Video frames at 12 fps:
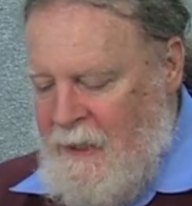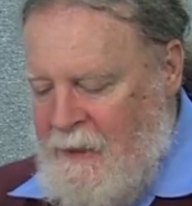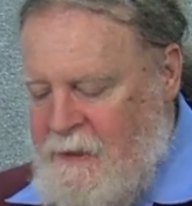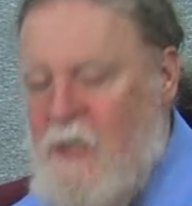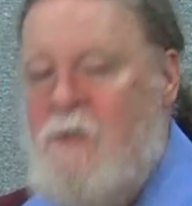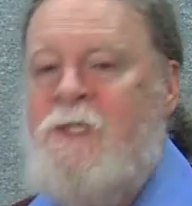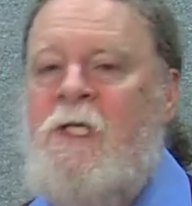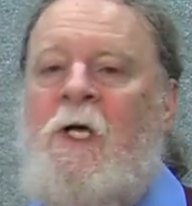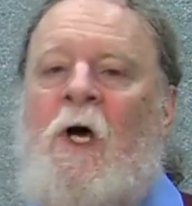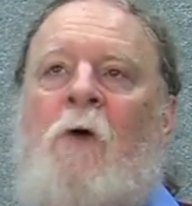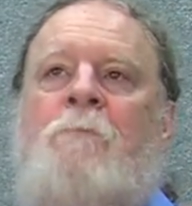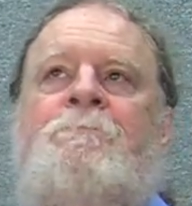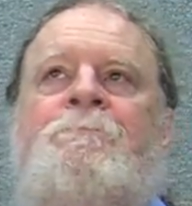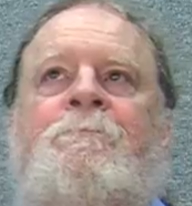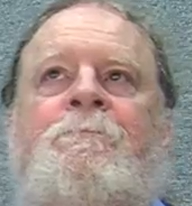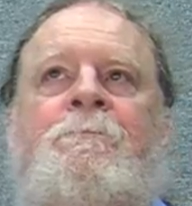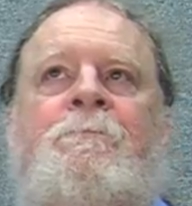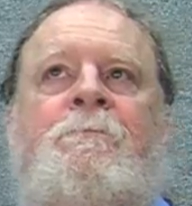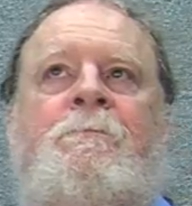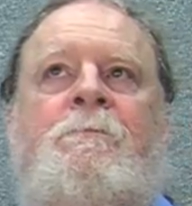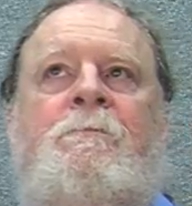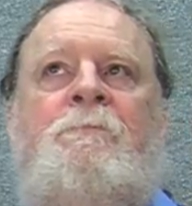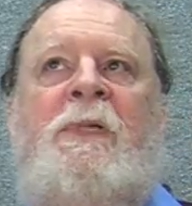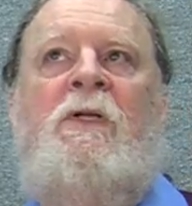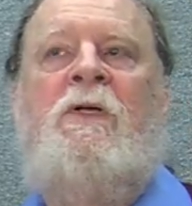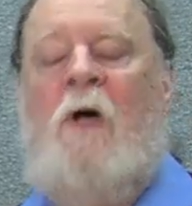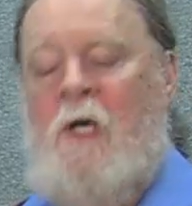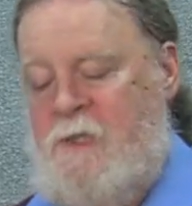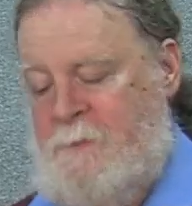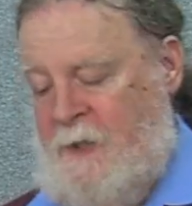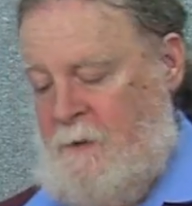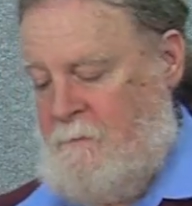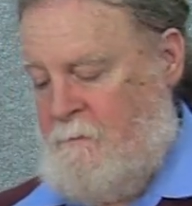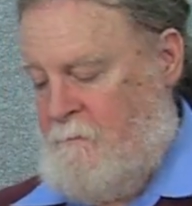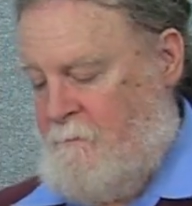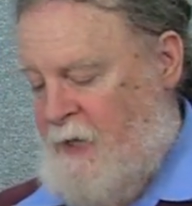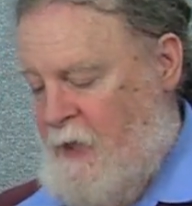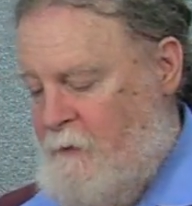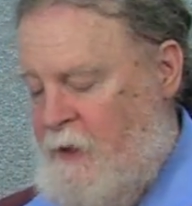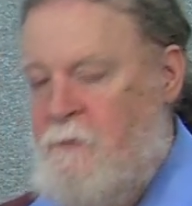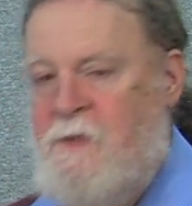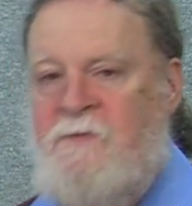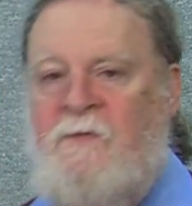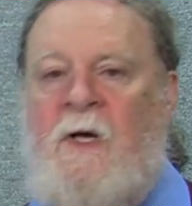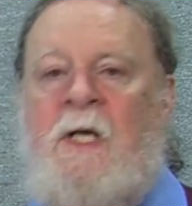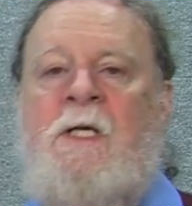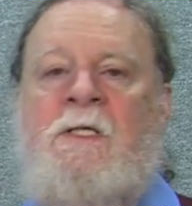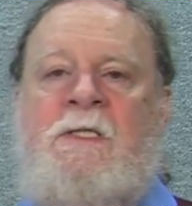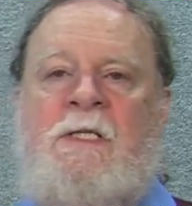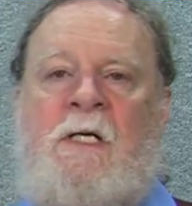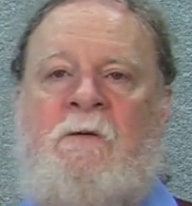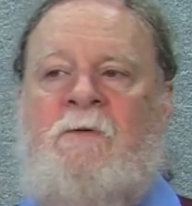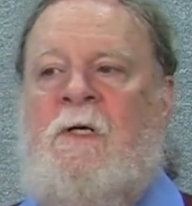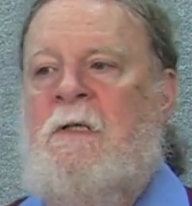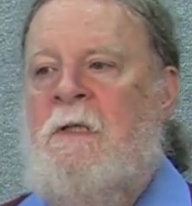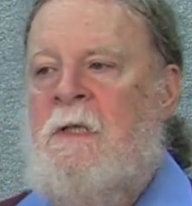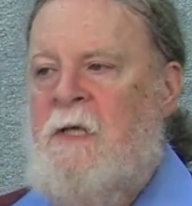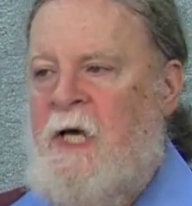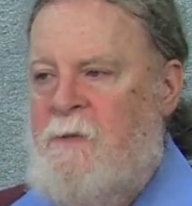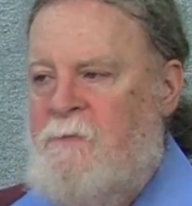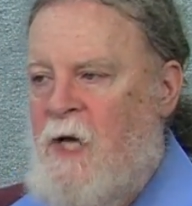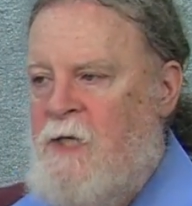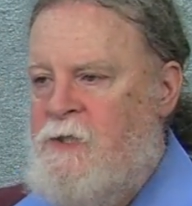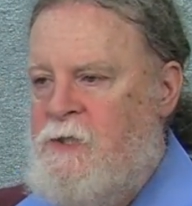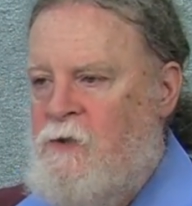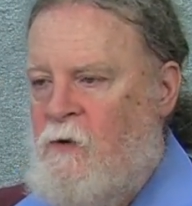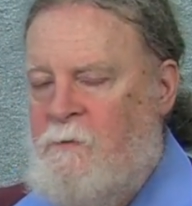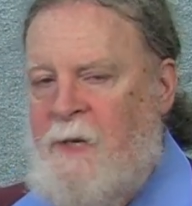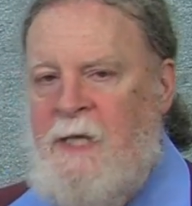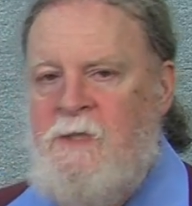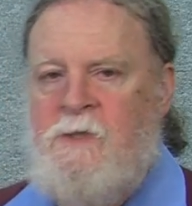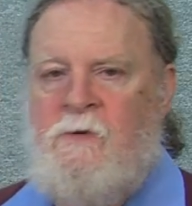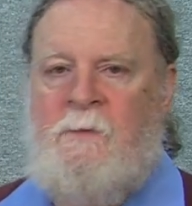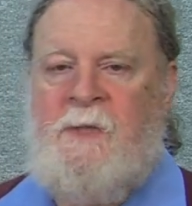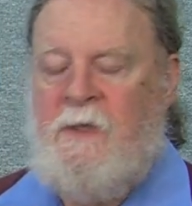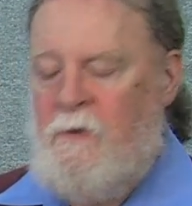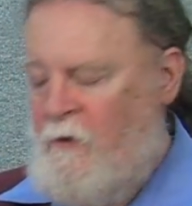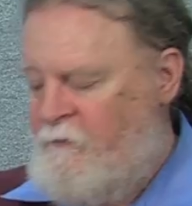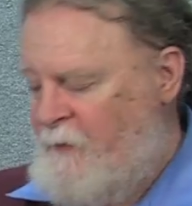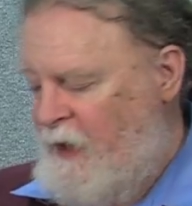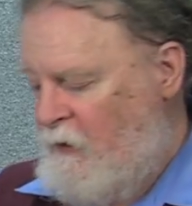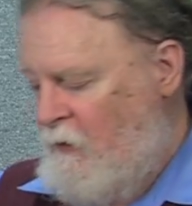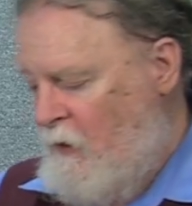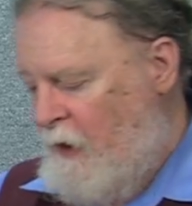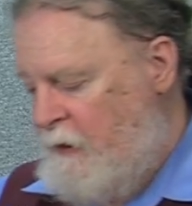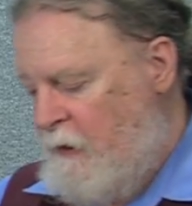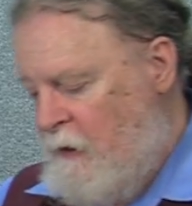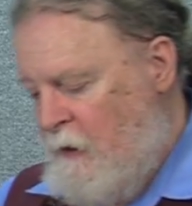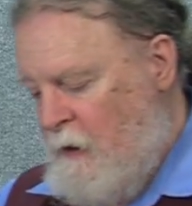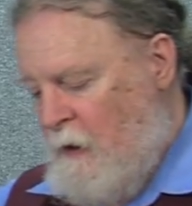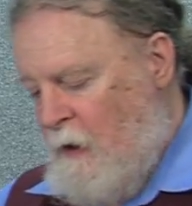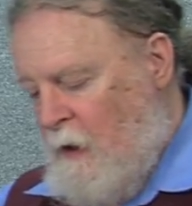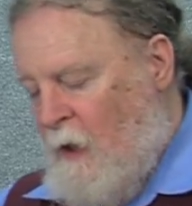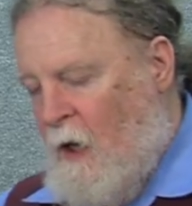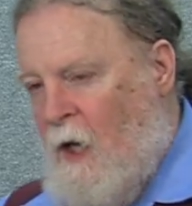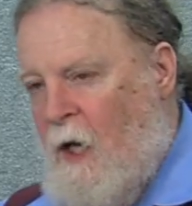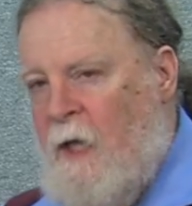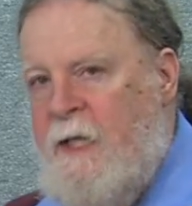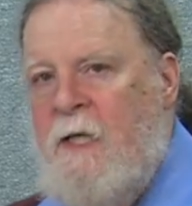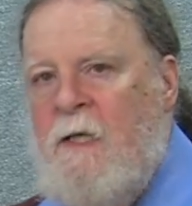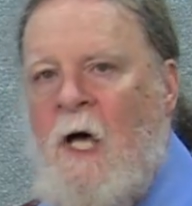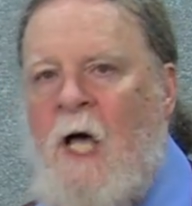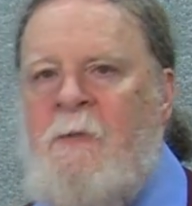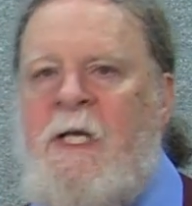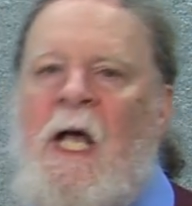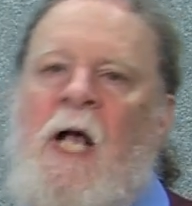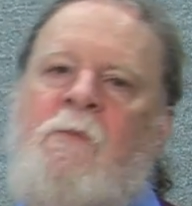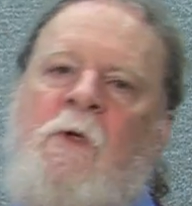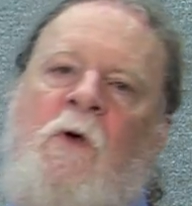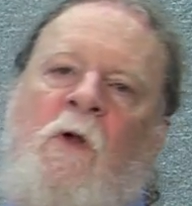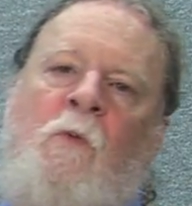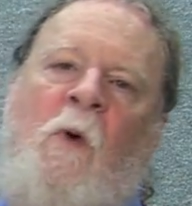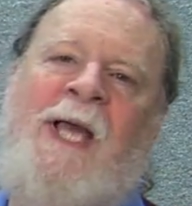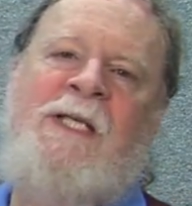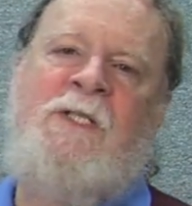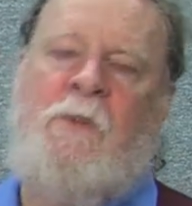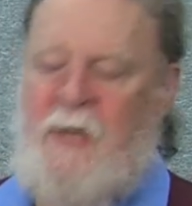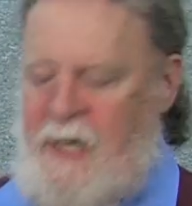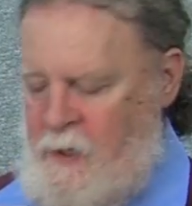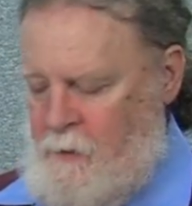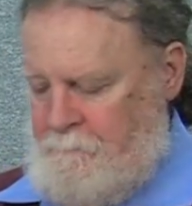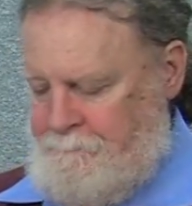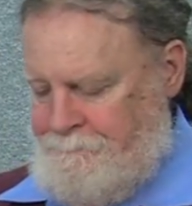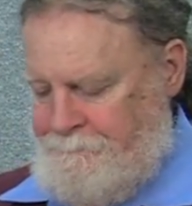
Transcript: years ago, Bill Cosby, back when he was funny instead of a, an obnoxious old man screaming, Get off my lawn. Uh, he had a comedy album called Why Is There Air?